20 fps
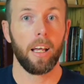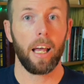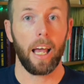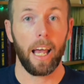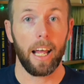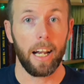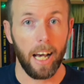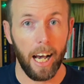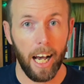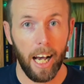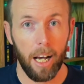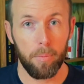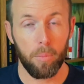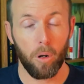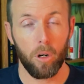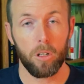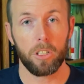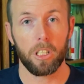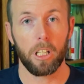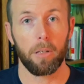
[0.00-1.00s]
And I
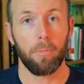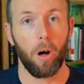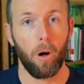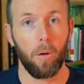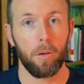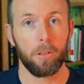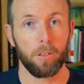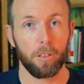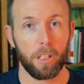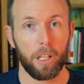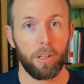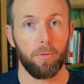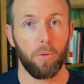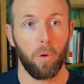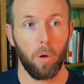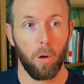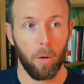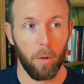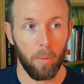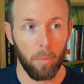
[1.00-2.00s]
personally am always looking
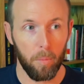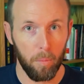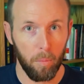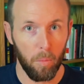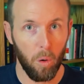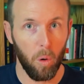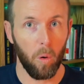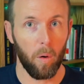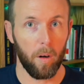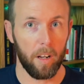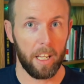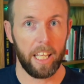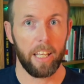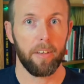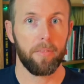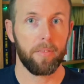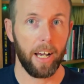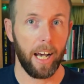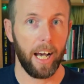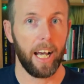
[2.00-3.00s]
for more
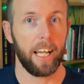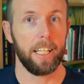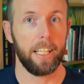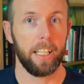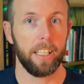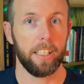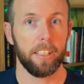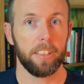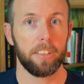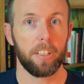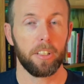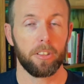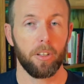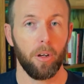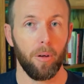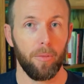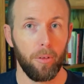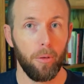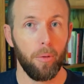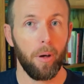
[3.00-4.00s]
gift ideas.
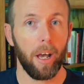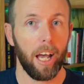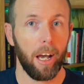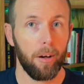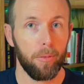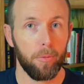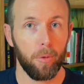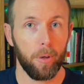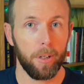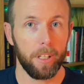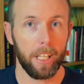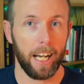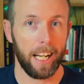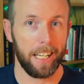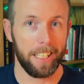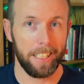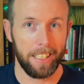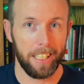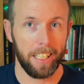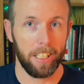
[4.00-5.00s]
So if you have one that I
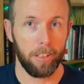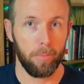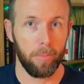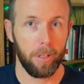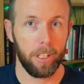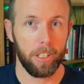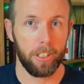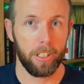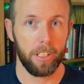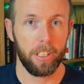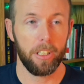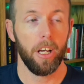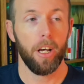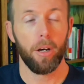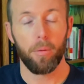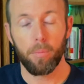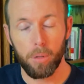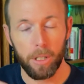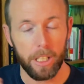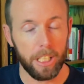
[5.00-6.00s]
didn't mention,
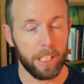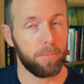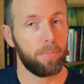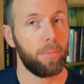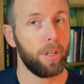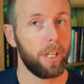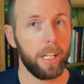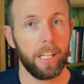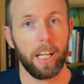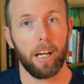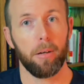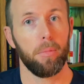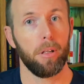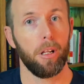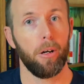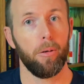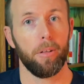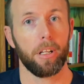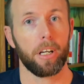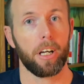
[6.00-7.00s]
please put it down
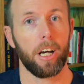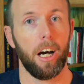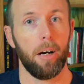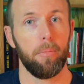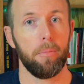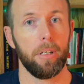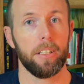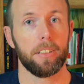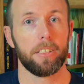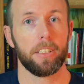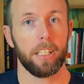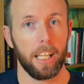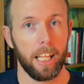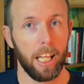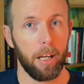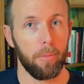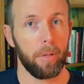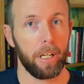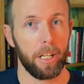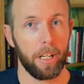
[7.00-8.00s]
below in the comments and
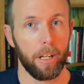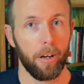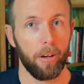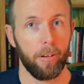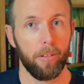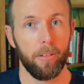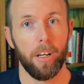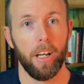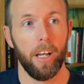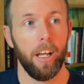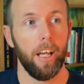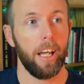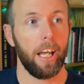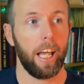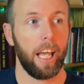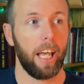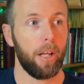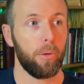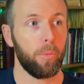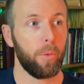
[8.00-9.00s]
let me know,
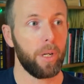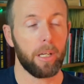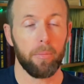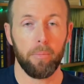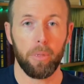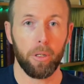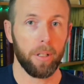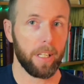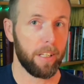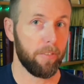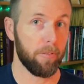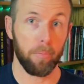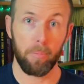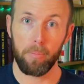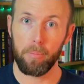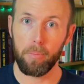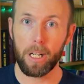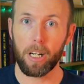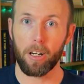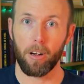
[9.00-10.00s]
and we can build even
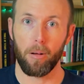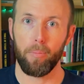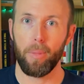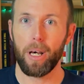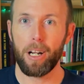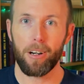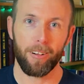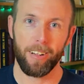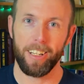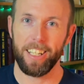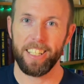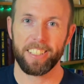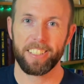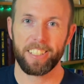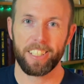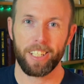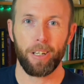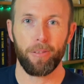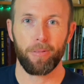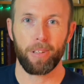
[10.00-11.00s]
bigger, better
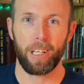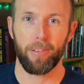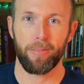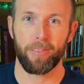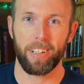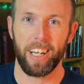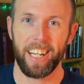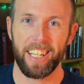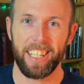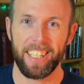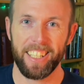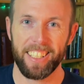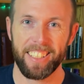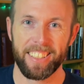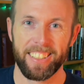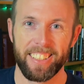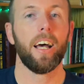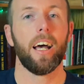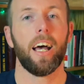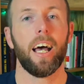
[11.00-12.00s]
list of gift
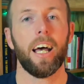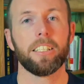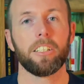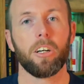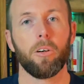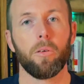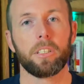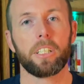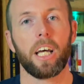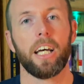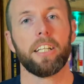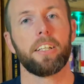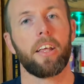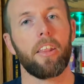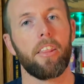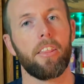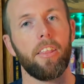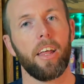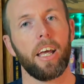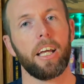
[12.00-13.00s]
ideas. As always, guys,
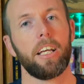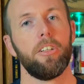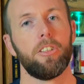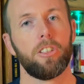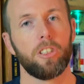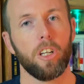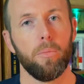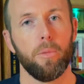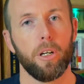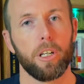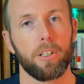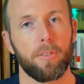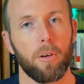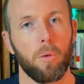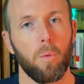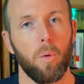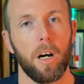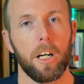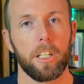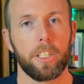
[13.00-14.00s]
thank you so much for
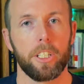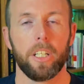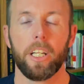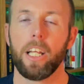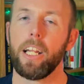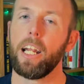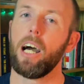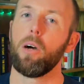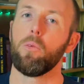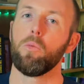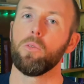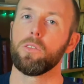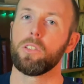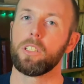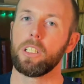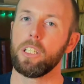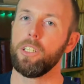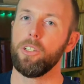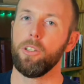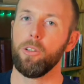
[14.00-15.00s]
watching, and I will
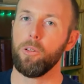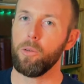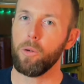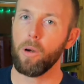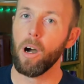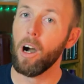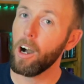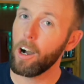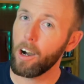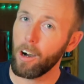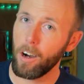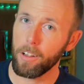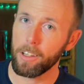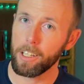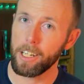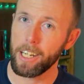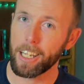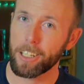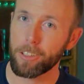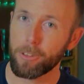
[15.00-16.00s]
see you on
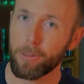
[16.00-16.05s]
the next